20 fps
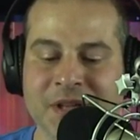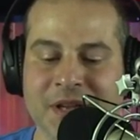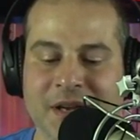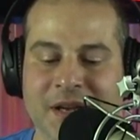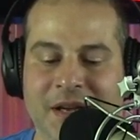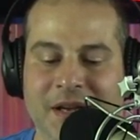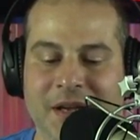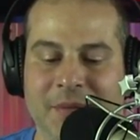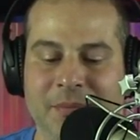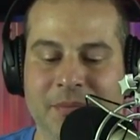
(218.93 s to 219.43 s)

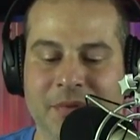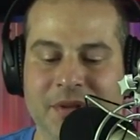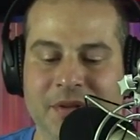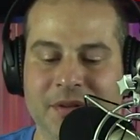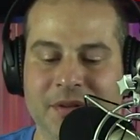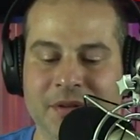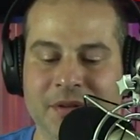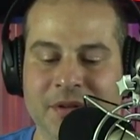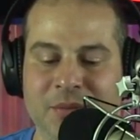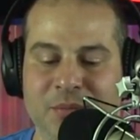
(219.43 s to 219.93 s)
Um,
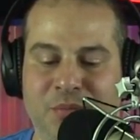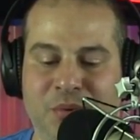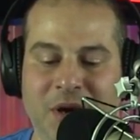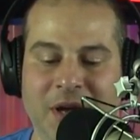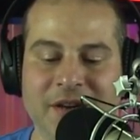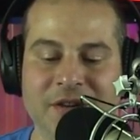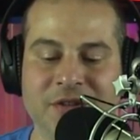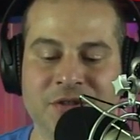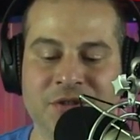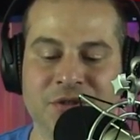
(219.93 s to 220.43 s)

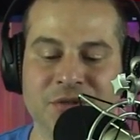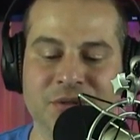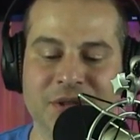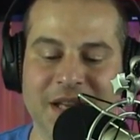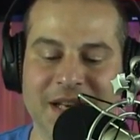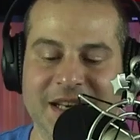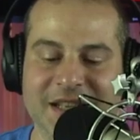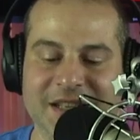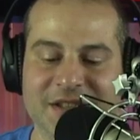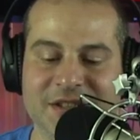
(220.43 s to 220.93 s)
prior to
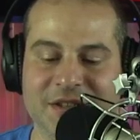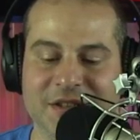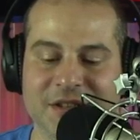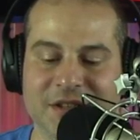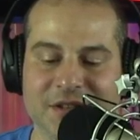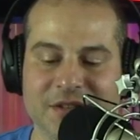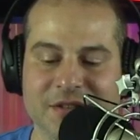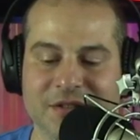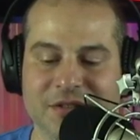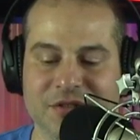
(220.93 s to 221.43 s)
getting into
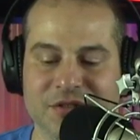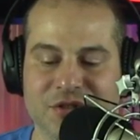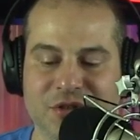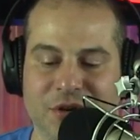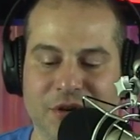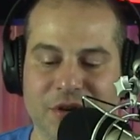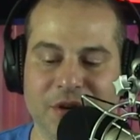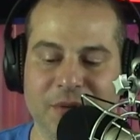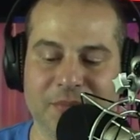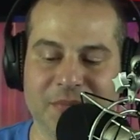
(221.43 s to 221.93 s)
the, the
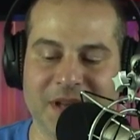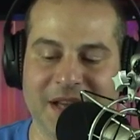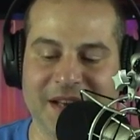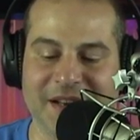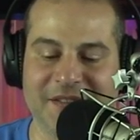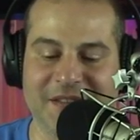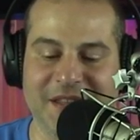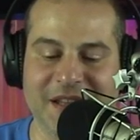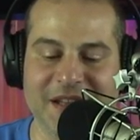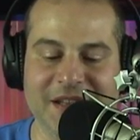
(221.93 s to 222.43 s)
startup kind
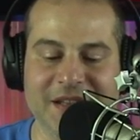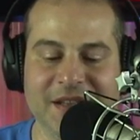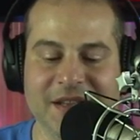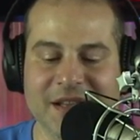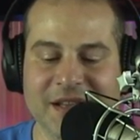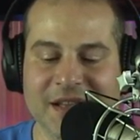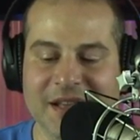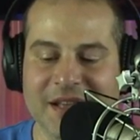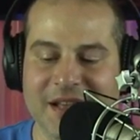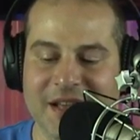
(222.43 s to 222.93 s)
of thing,
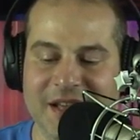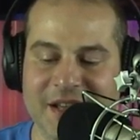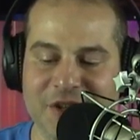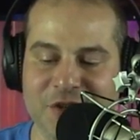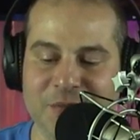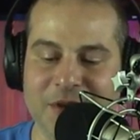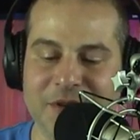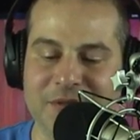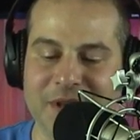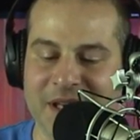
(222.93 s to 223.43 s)
uh,
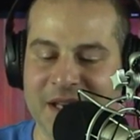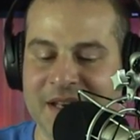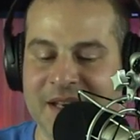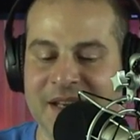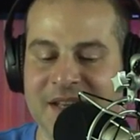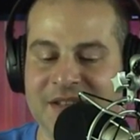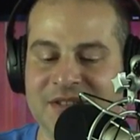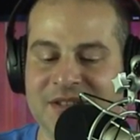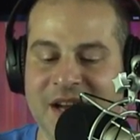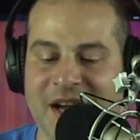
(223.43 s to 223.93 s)
you may
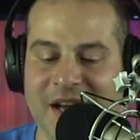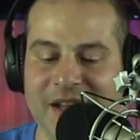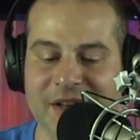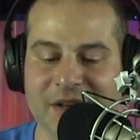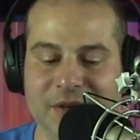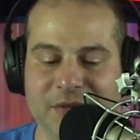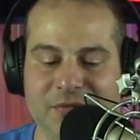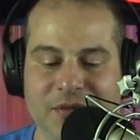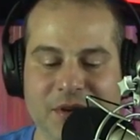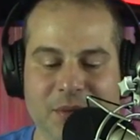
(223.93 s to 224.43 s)
recognize
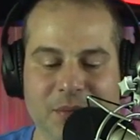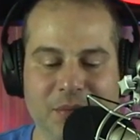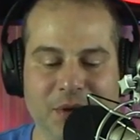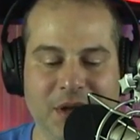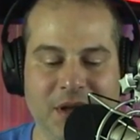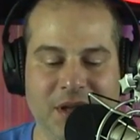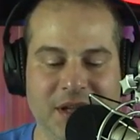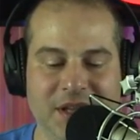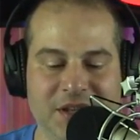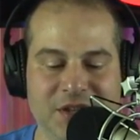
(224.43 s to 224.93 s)
Tyler from
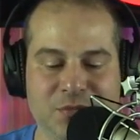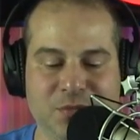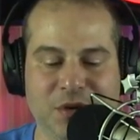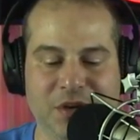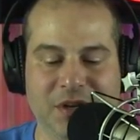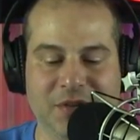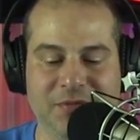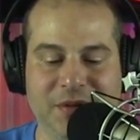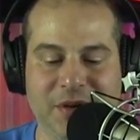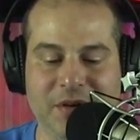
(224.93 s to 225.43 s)
uh, his
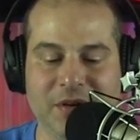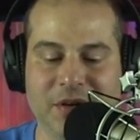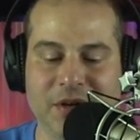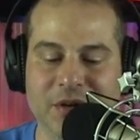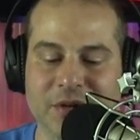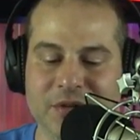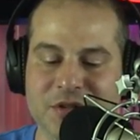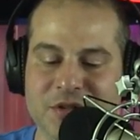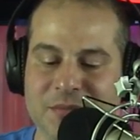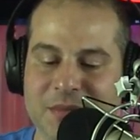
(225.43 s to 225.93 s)
work at
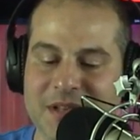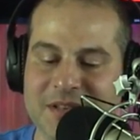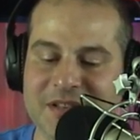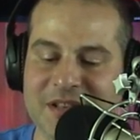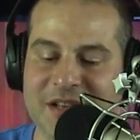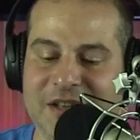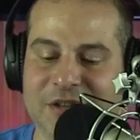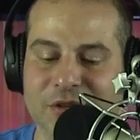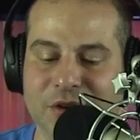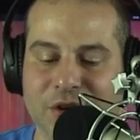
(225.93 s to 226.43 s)
Veracode,
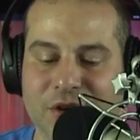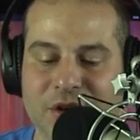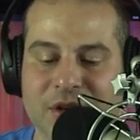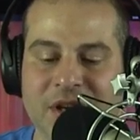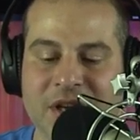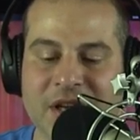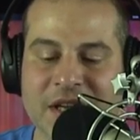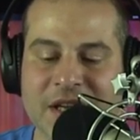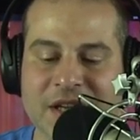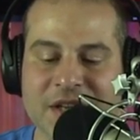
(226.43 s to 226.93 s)
Symantec,
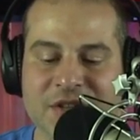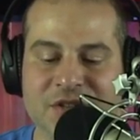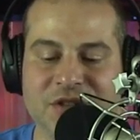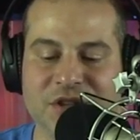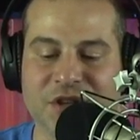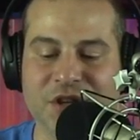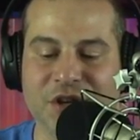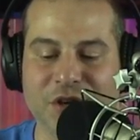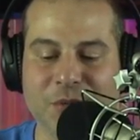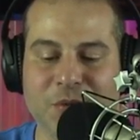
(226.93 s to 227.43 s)
Lurk,
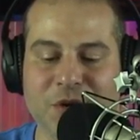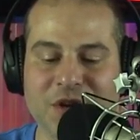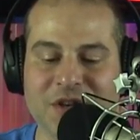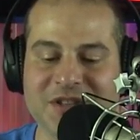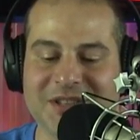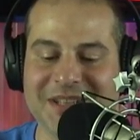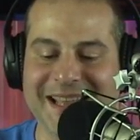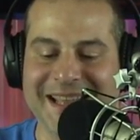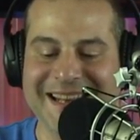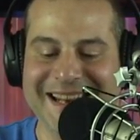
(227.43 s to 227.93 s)

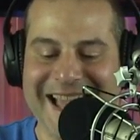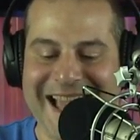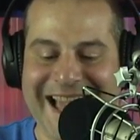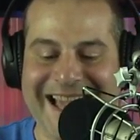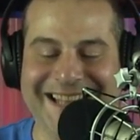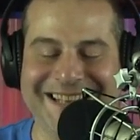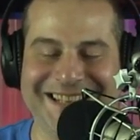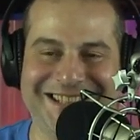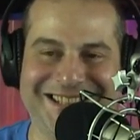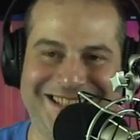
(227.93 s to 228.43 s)
SecureWorks, and
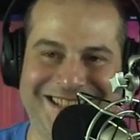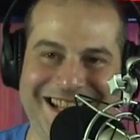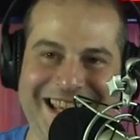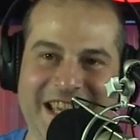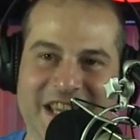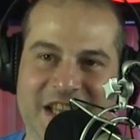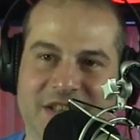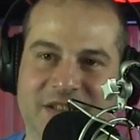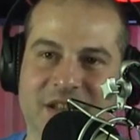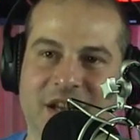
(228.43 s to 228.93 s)
At
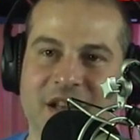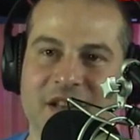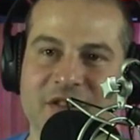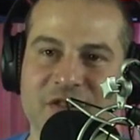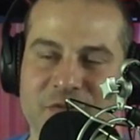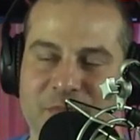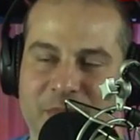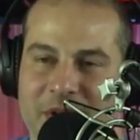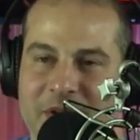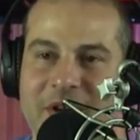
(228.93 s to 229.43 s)
Stake. Tyler,
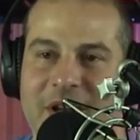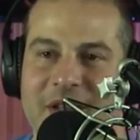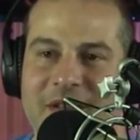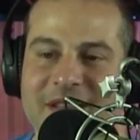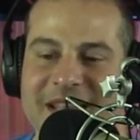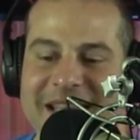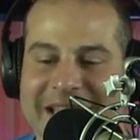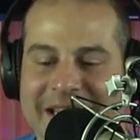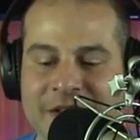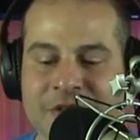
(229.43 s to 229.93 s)
you've been around
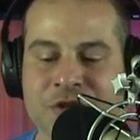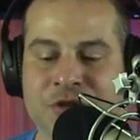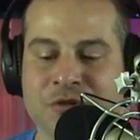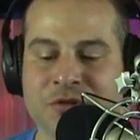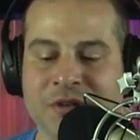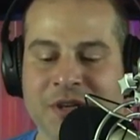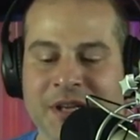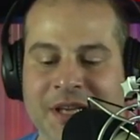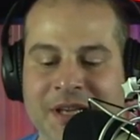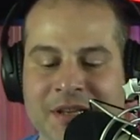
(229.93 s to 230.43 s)
the
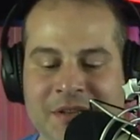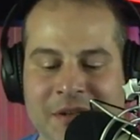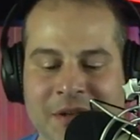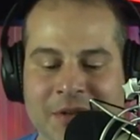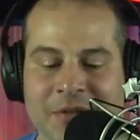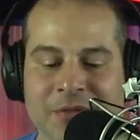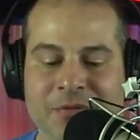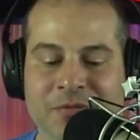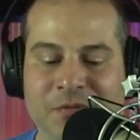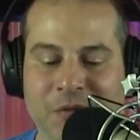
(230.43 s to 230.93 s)
industry
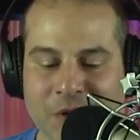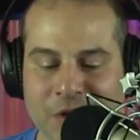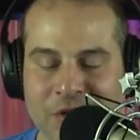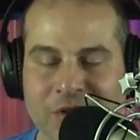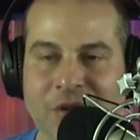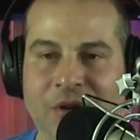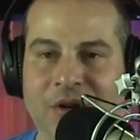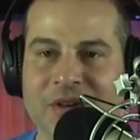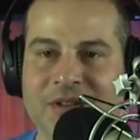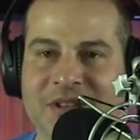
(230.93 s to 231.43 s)
for a
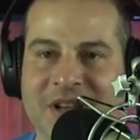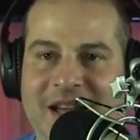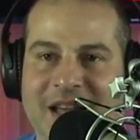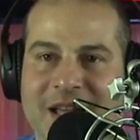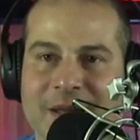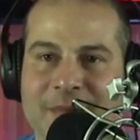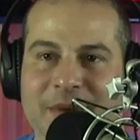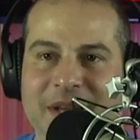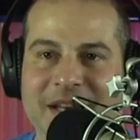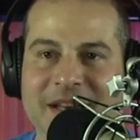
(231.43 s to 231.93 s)
long
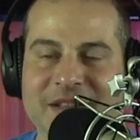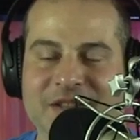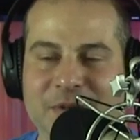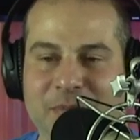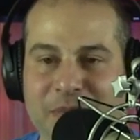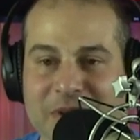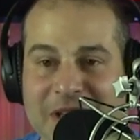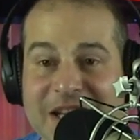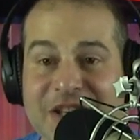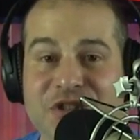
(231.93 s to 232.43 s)
time, and it's a
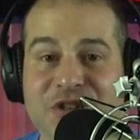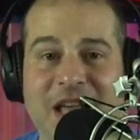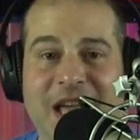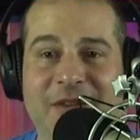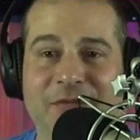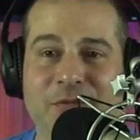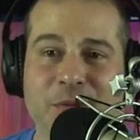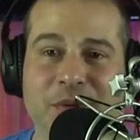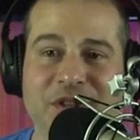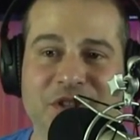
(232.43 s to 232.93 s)
pleasure to
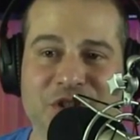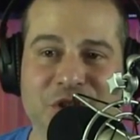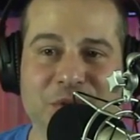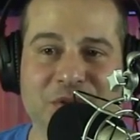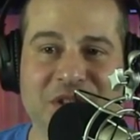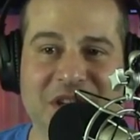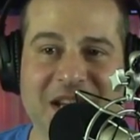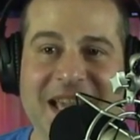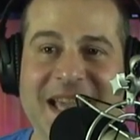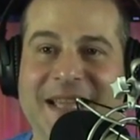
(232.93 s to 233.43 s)
have you on the show
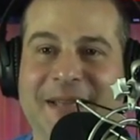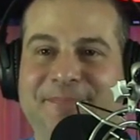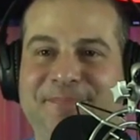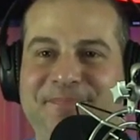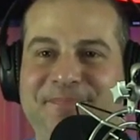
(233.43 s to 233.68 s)
today.